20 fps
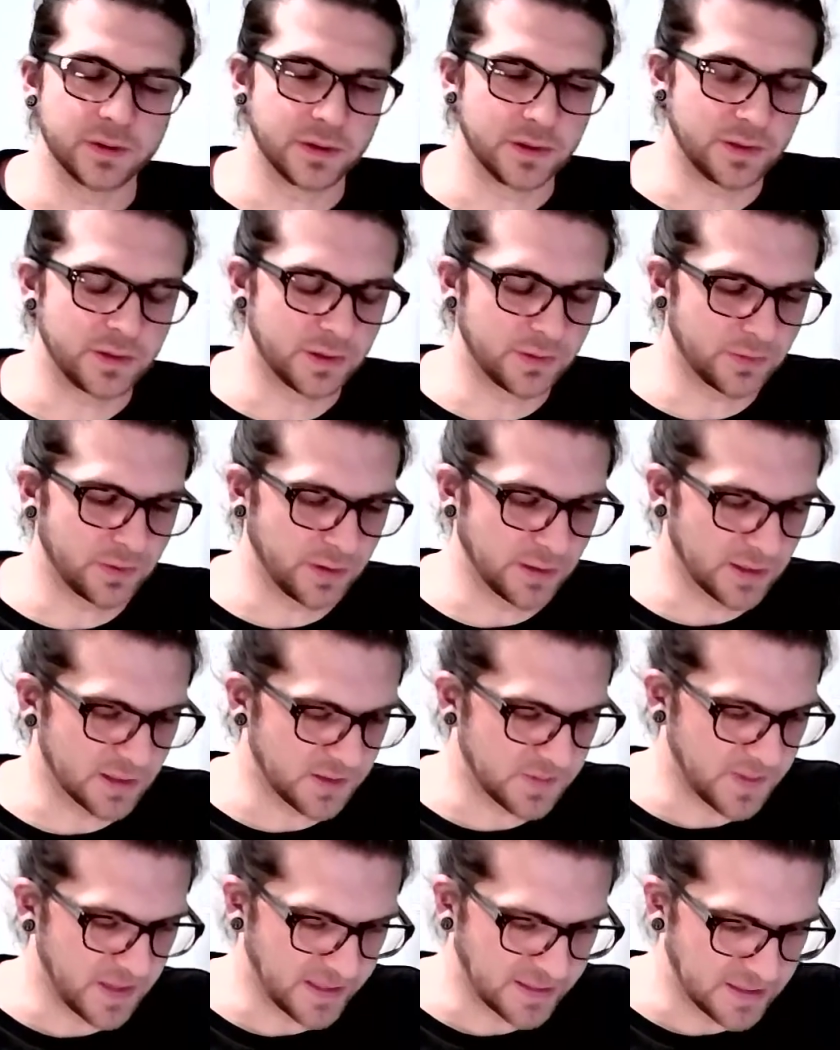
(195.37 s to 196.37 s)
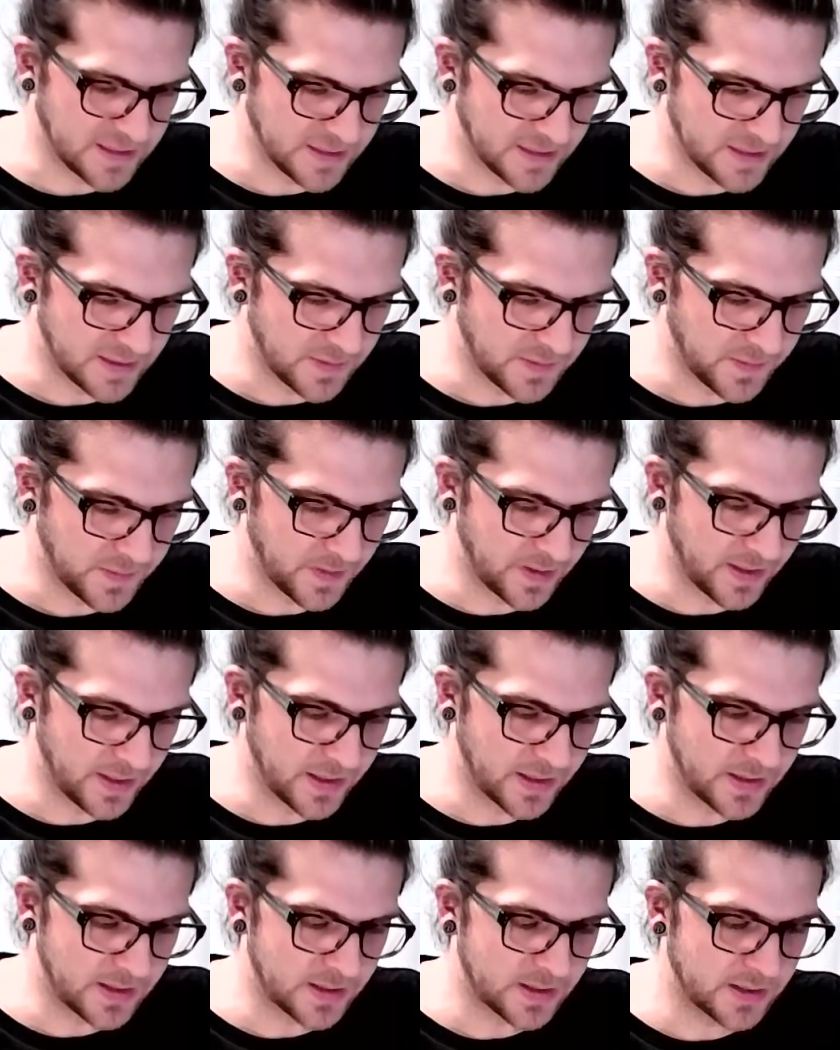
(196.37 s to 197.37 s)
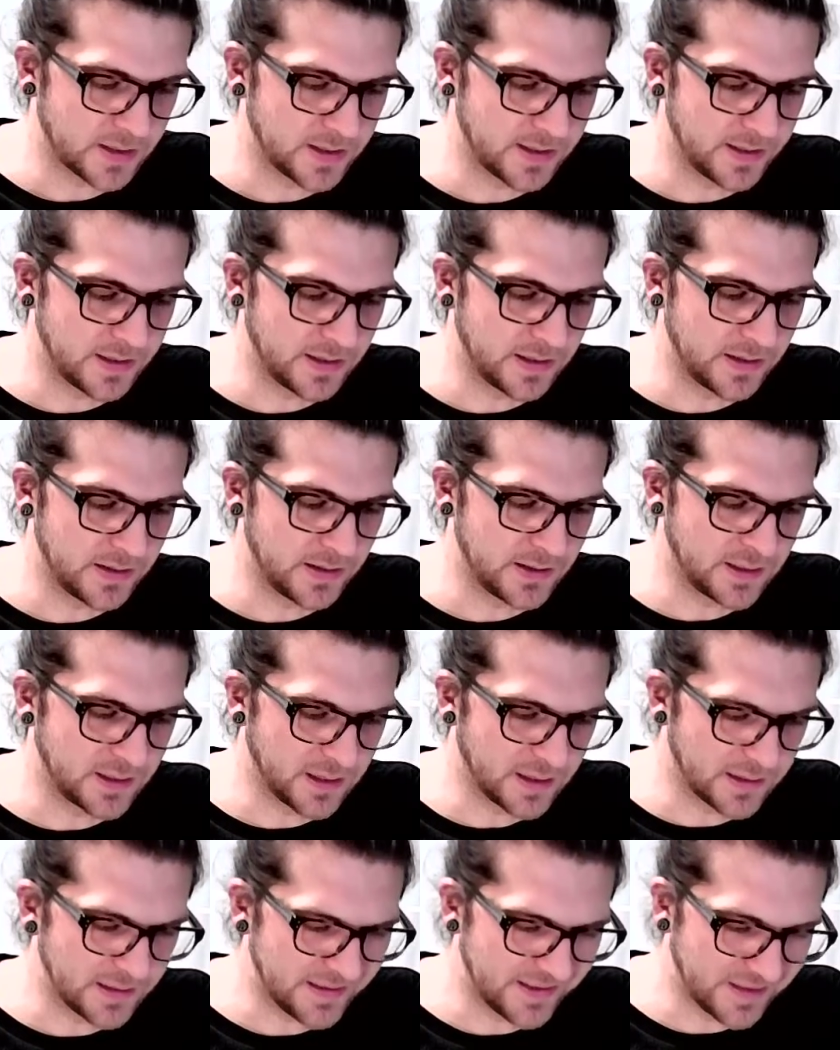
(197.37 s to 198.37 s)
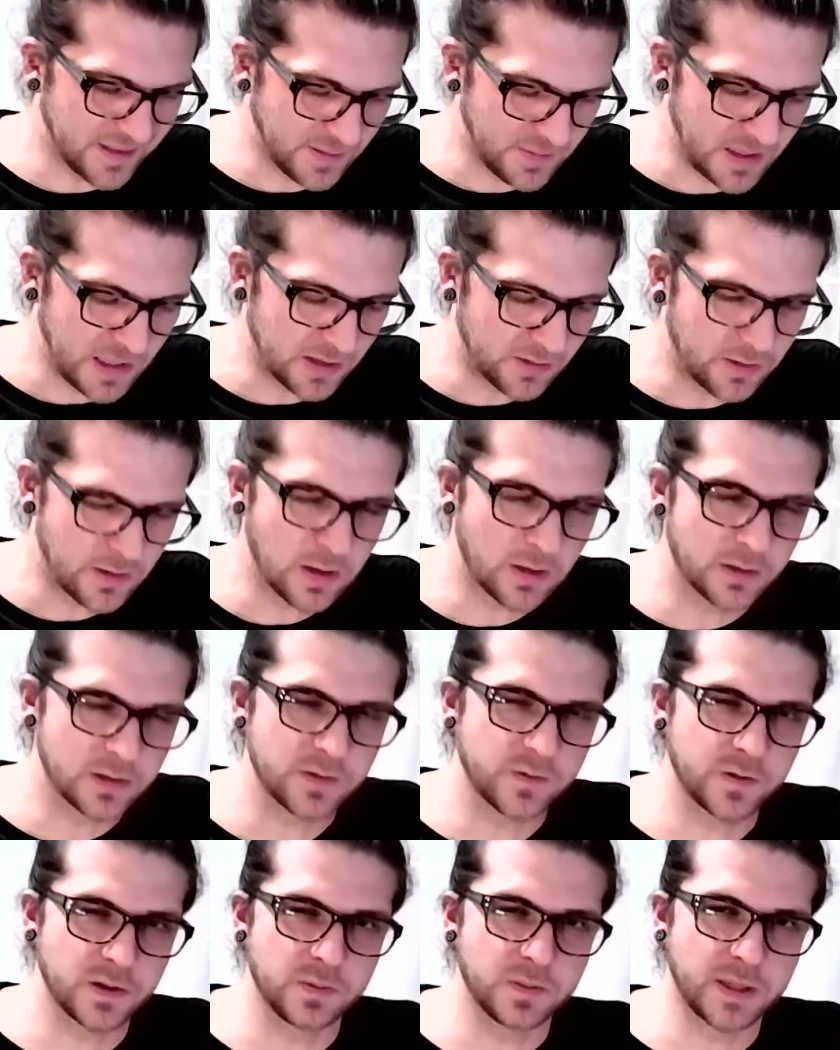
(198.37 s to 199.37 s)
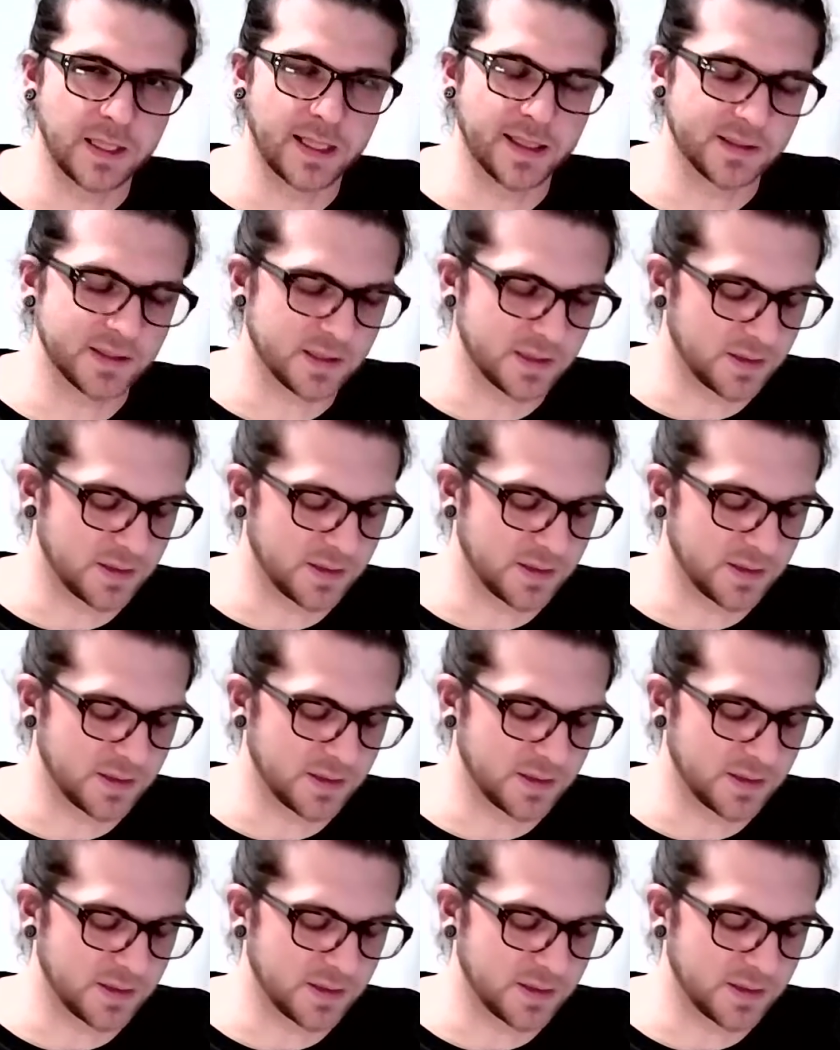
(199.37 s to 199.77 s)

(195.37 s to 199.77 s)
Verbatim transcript: You didn't really expect it, but you somehow know it's for the best.